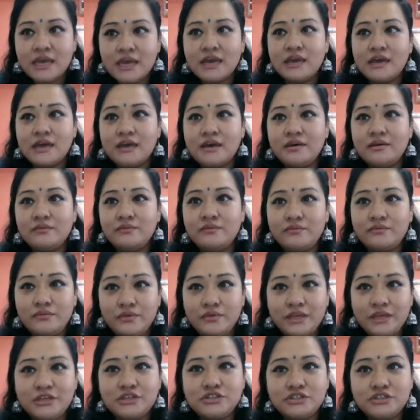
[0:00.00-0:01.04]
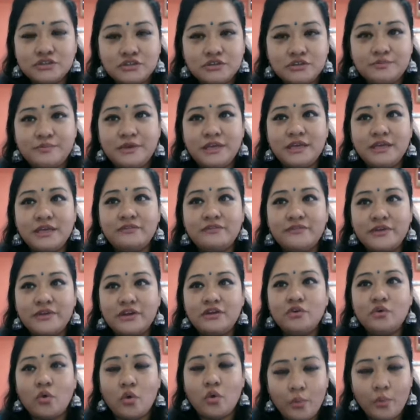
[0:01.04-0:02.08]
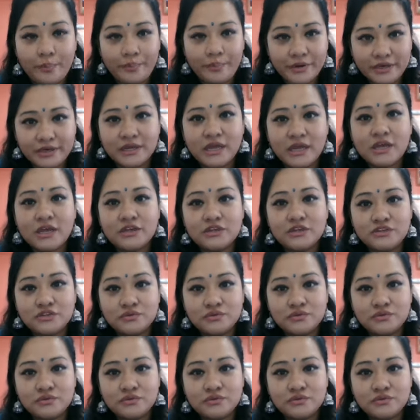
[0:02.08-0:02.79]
uh, we should be very open